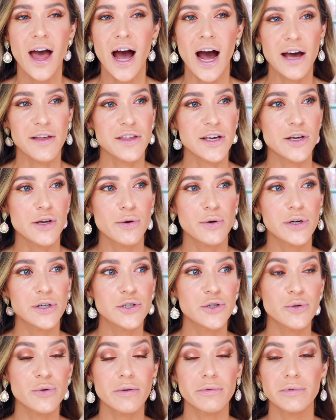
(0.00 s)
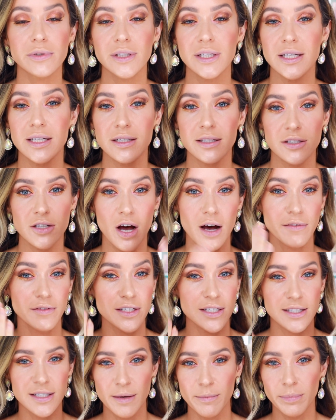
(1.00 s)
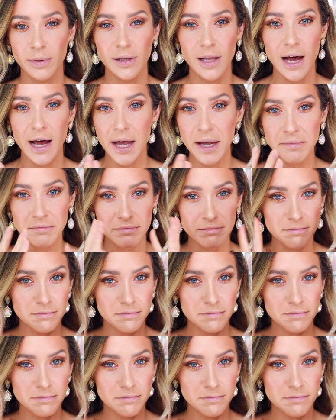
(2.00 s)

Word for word: I think you could do a really soft, simple eye,